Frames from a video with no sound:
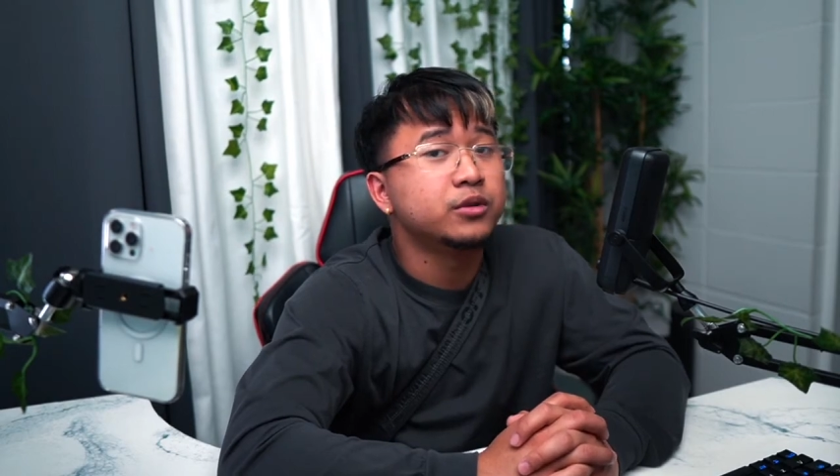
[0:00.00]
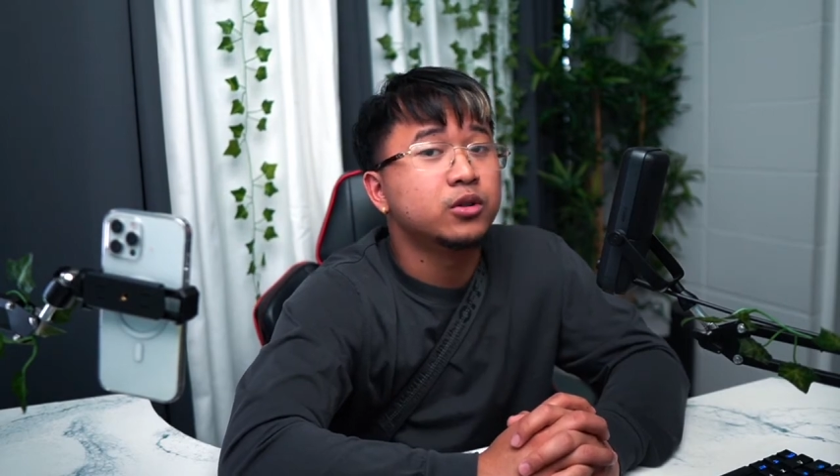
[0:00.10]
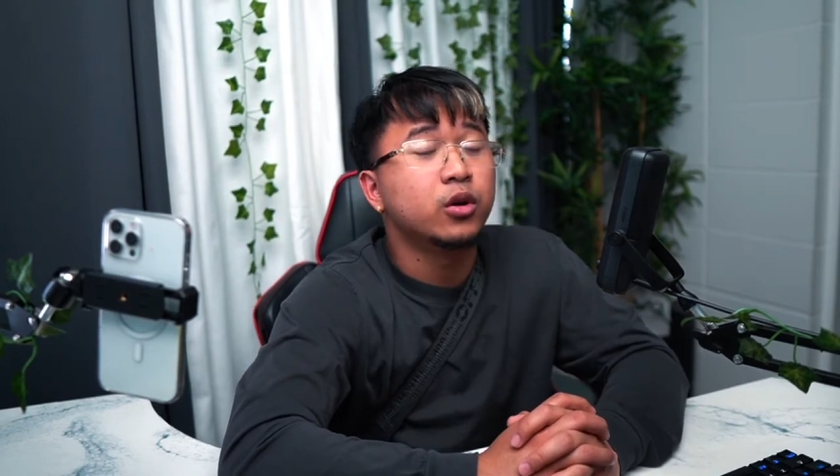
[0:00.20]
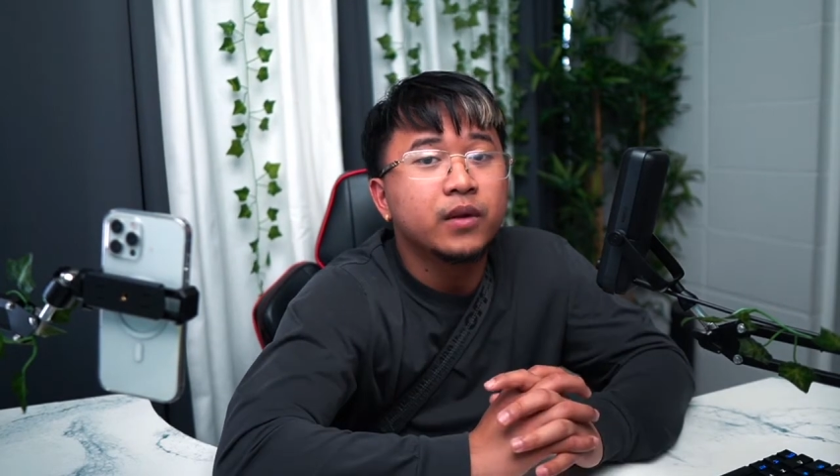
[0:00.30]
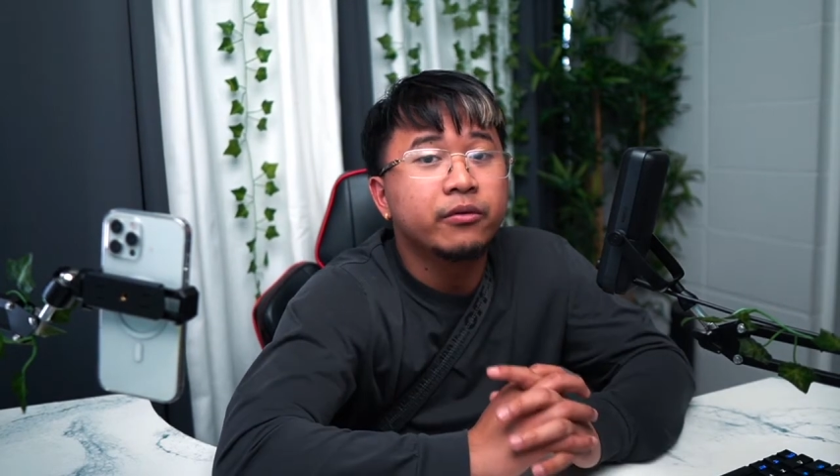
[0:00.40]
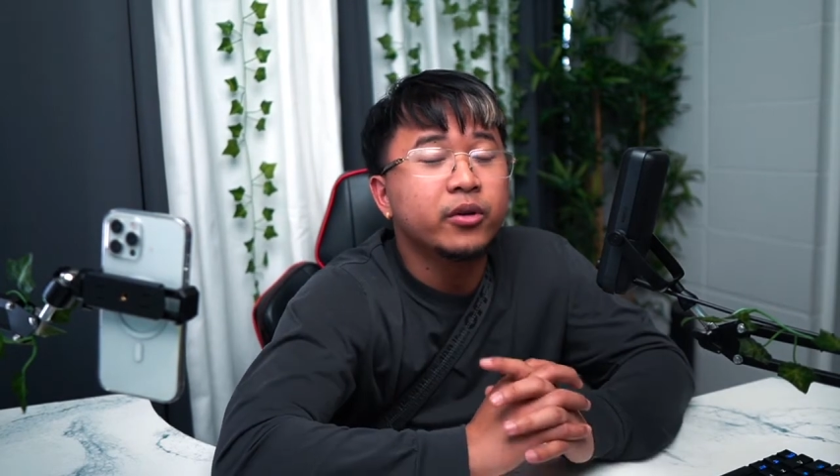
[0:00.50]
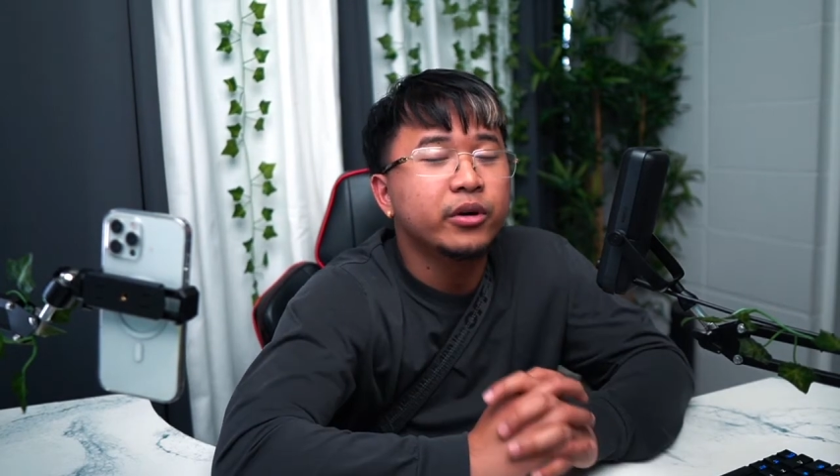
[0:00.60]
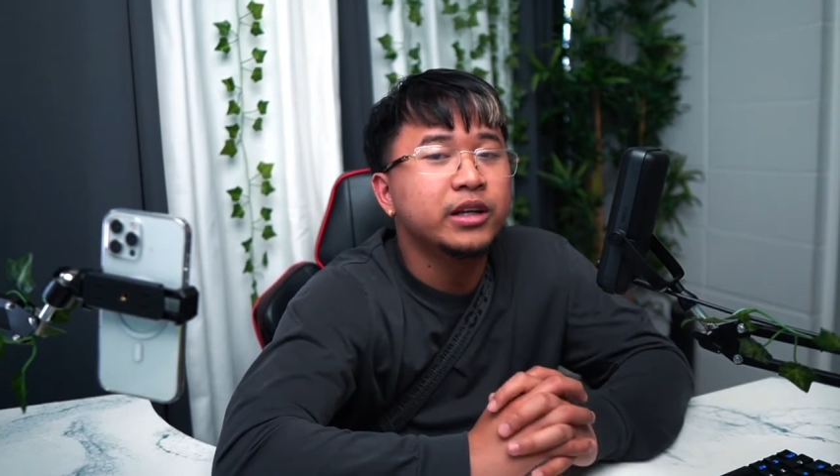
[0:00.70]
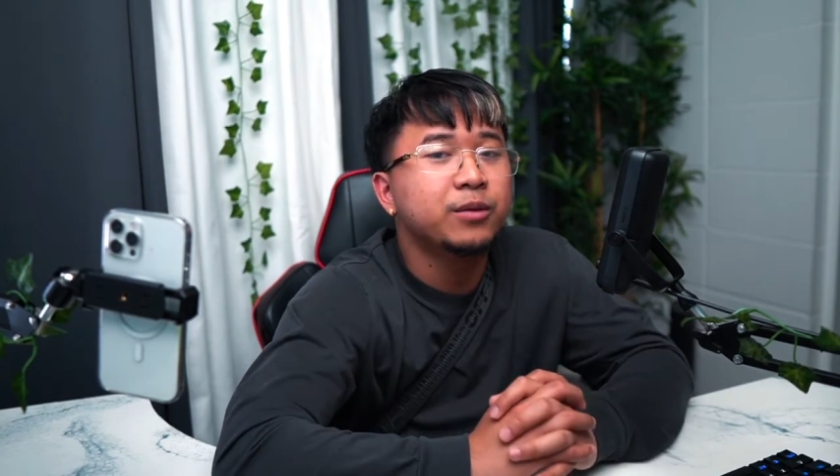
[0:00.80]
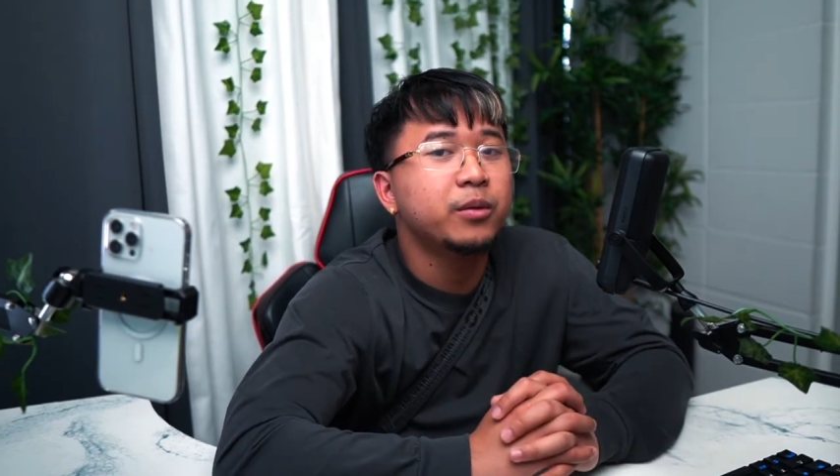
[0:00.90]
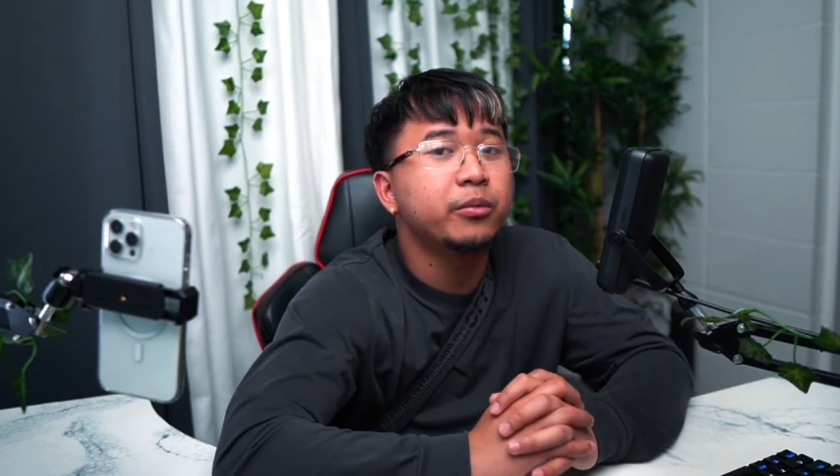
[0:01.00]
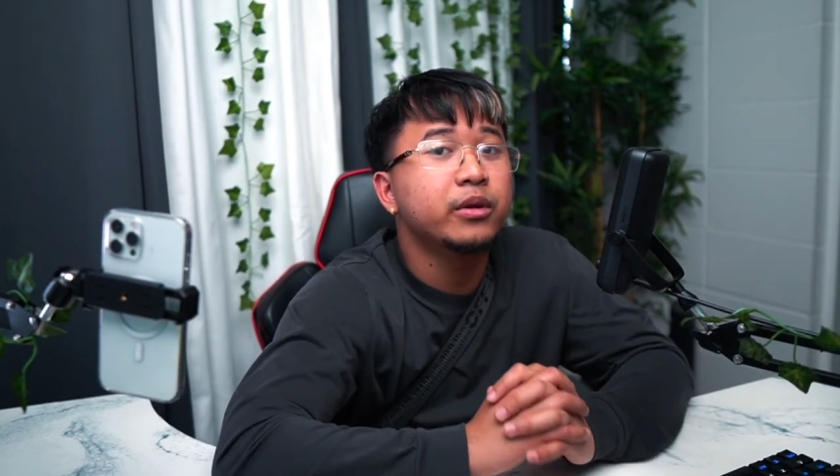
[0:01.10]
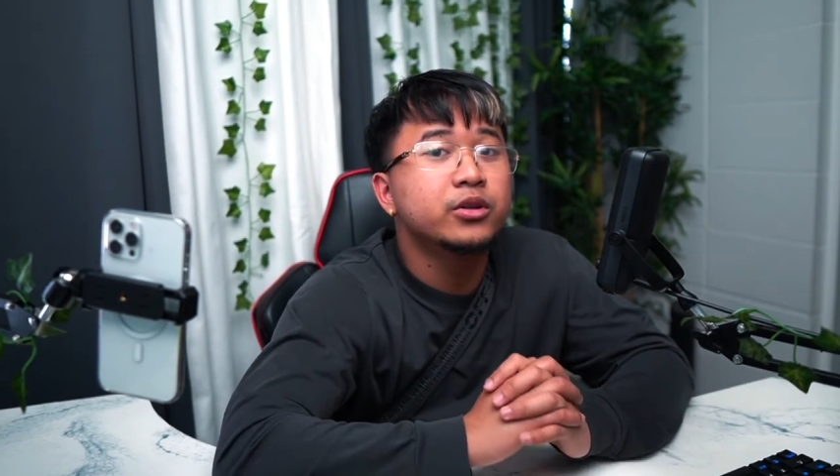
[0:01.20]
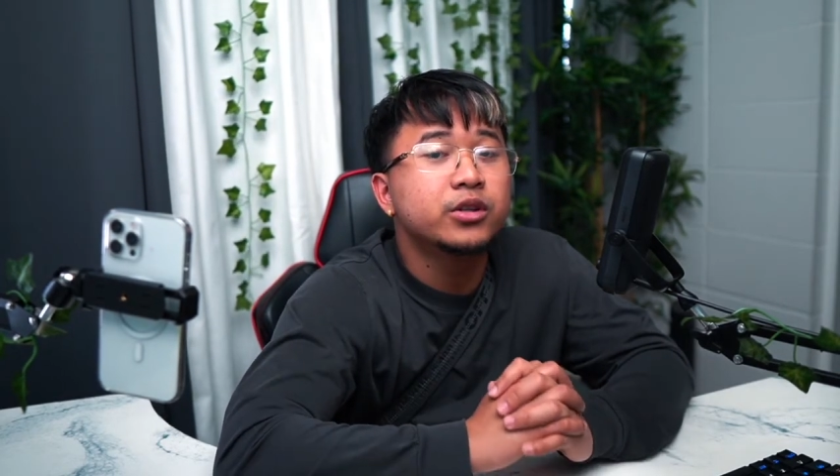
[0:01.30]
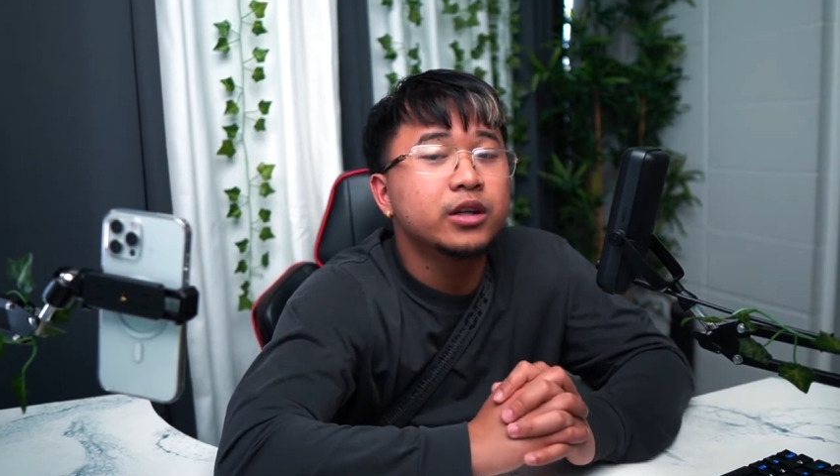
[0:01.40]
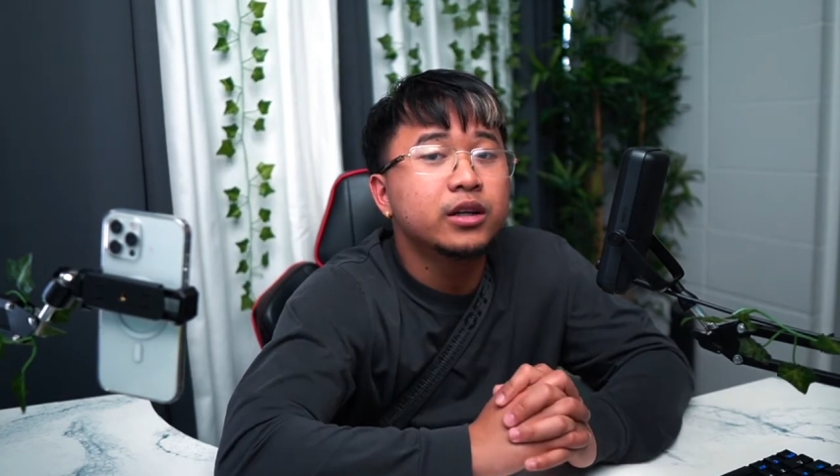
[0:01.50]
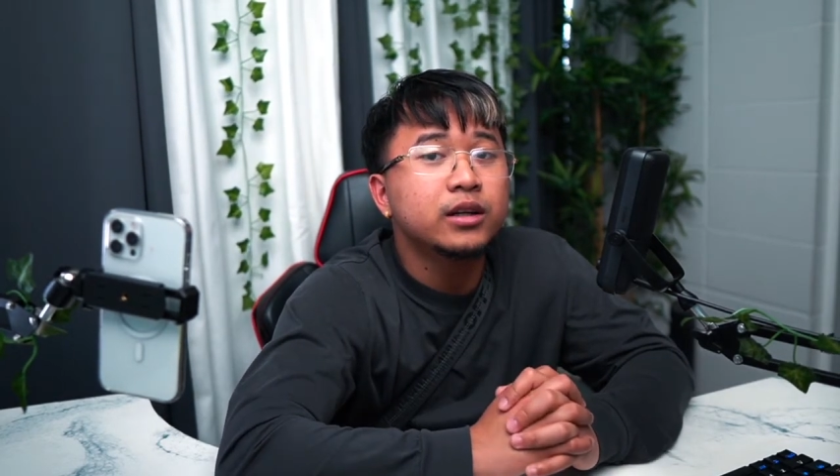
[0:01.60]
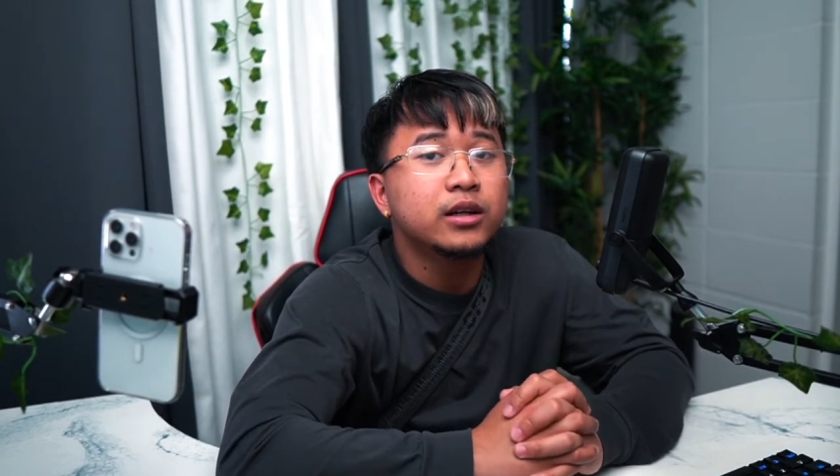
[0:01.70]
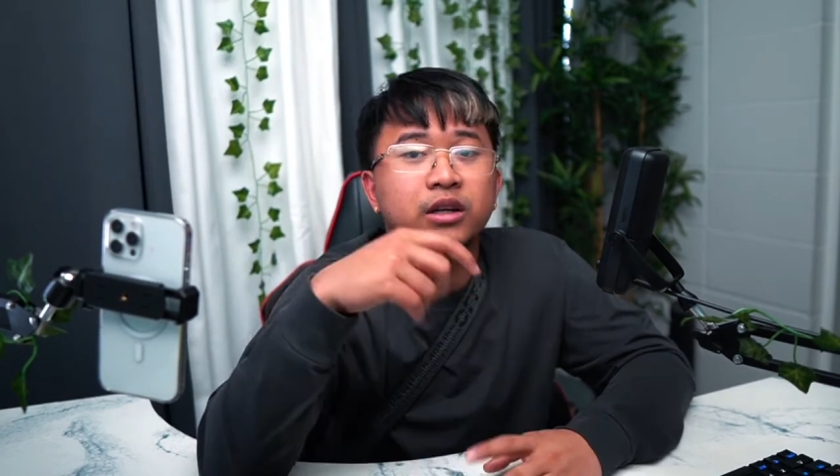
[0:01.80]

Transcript: So if you want to keep up with the journey,